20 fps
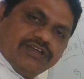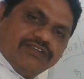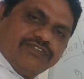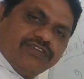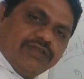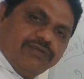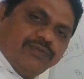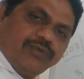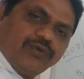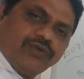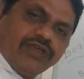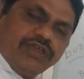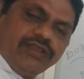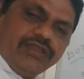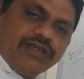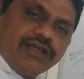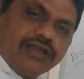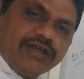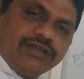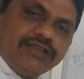itself you
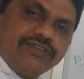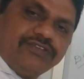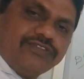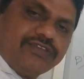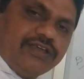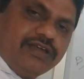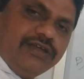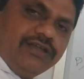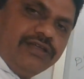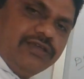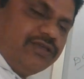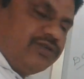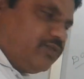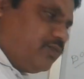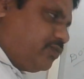can understand